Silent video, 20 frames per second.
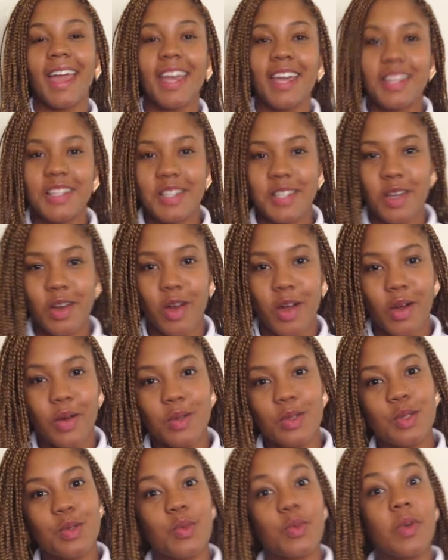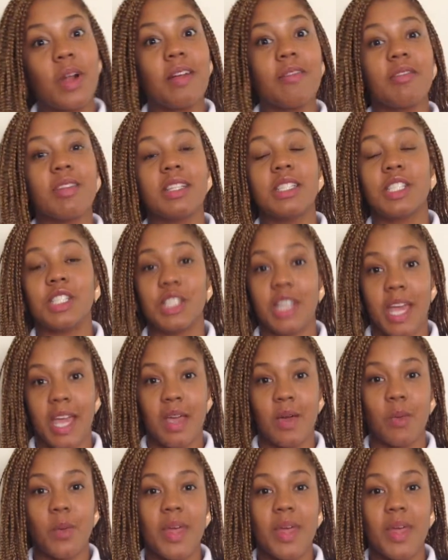it's your host, Reverend Shea,